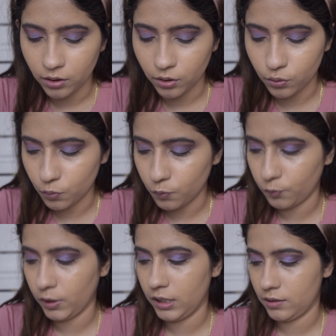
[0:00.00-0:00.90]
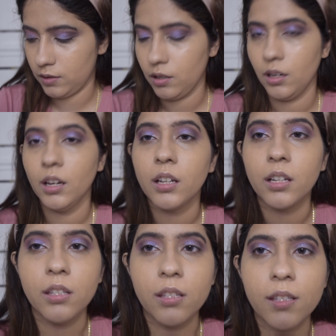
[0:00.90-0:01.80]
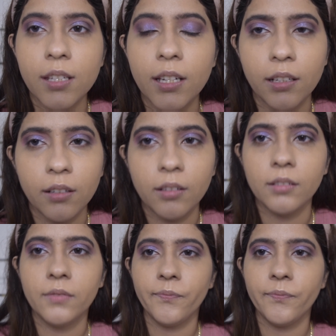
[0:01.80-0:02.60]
the Too Faced concealer